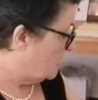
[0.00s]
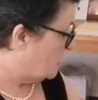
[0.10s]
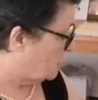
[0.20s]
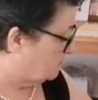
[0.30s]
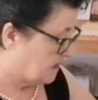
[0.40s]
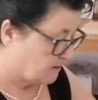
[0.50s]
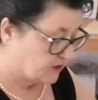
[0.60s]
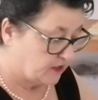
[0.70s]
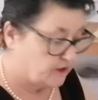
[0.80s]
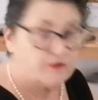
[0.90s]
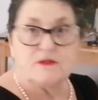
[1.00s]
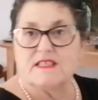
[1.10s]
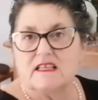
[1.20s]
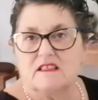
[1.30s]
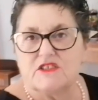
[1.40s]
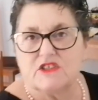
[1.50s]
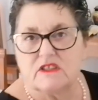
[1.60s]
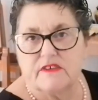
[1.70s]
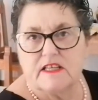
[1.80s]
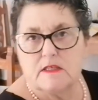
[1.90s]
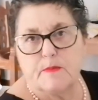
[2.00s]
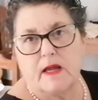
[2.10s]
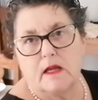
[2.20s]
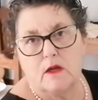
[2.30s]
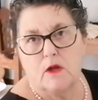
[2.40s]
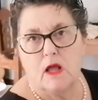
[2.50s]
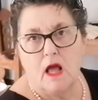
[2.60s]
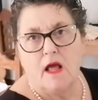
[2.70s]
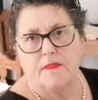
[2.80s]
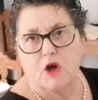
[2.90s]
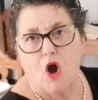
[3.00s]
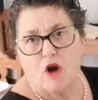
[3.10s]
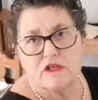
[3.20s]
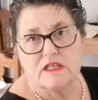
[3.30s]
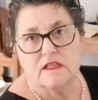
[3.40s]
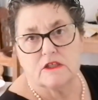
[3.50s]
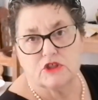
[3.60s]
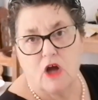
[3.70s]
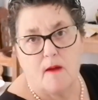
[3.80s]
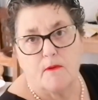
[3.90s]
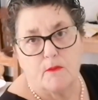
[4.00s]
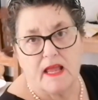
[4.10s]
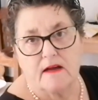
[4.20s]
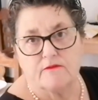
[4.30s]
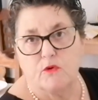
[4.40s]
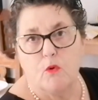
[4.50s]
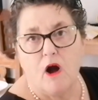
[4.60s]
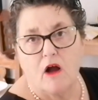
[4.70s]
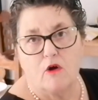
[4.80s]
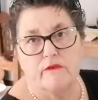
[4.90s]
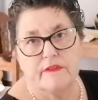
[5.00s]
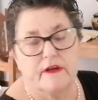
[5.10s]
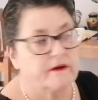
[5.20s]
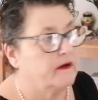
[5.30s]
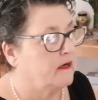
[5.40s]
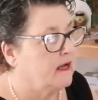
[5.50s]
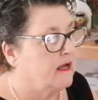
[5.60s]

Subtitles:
I was gonna do single servings, but the car's in the shop and we have to walk over there.